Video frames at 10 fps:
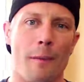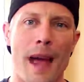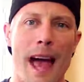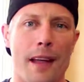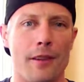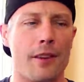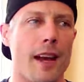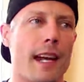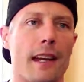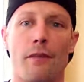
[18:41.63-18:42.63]
mad or they're
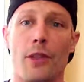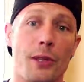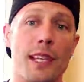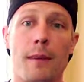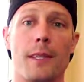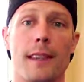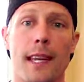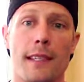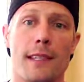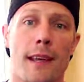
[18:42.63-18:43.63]
negative. Those types of
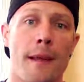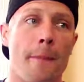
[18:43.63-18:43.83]
things.